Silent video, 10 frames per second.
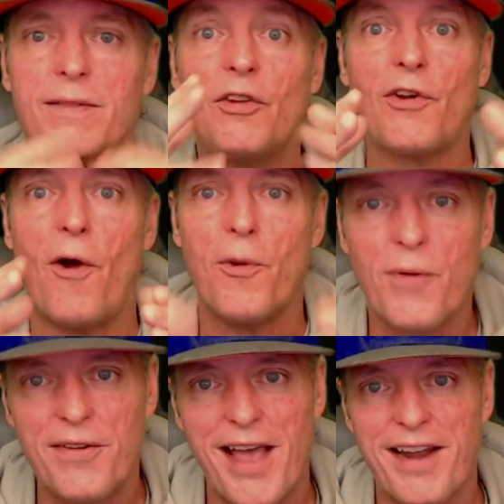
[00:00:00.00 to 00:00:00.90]
This
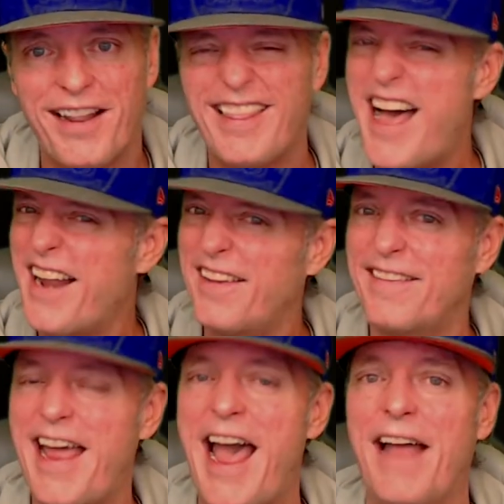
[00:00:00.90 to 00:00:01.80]
card brings out a lot of
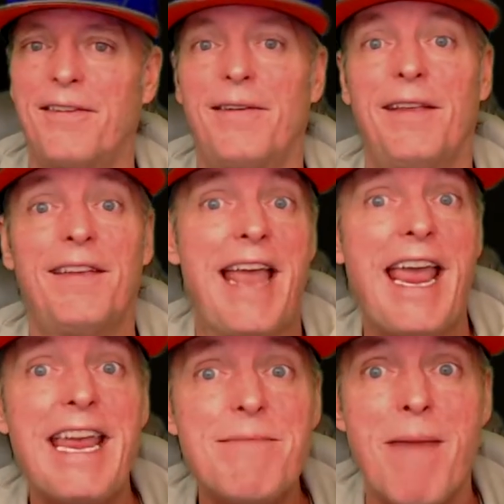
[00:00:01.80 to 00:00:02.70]
stats. It's an
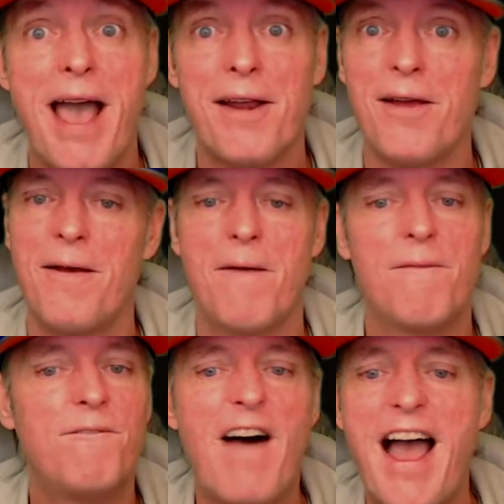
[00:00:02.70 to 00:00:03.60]
8 mana,
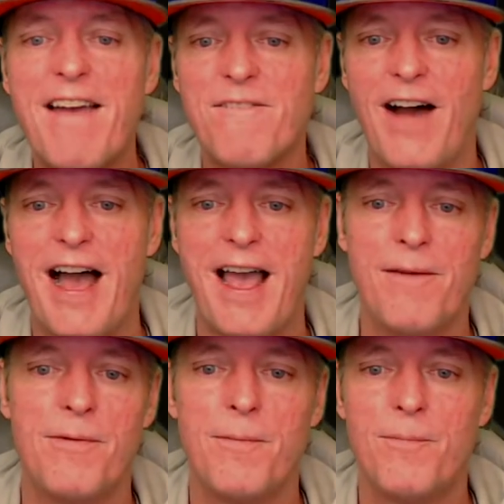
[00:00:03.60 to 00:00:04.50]

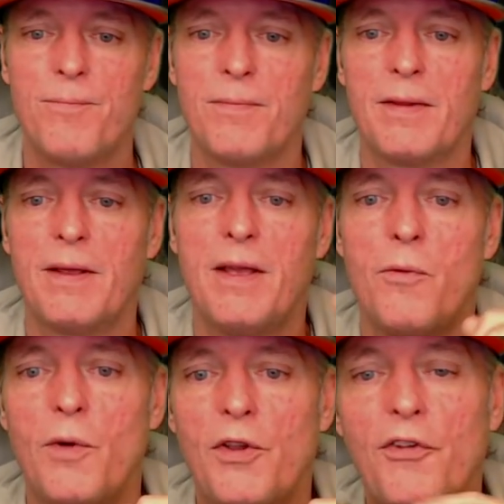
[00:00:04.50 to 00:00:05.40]
5/5,
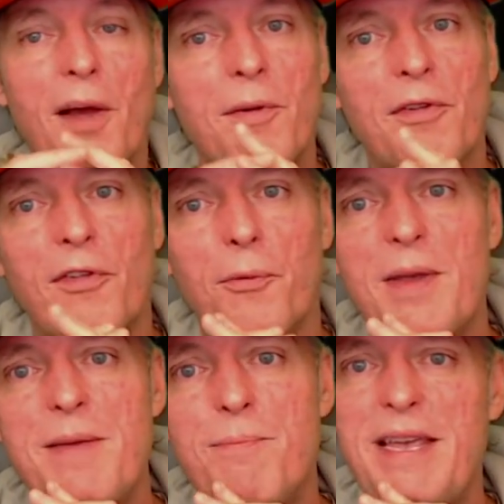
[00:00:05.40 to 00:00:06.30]
which summons
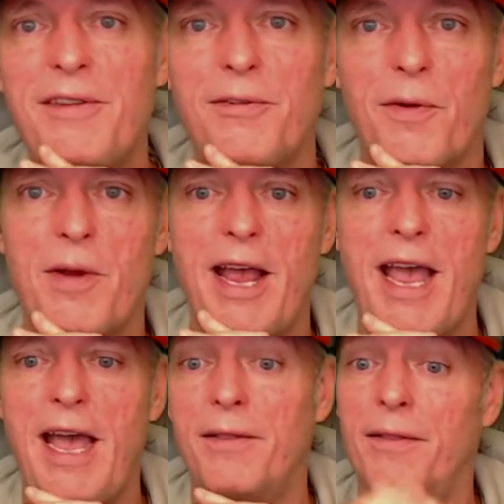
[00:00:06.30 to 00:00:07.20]
3 beasts from your
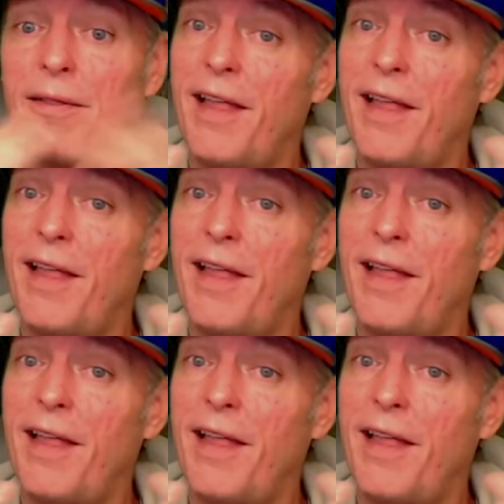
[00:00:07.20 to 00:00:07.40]
hand.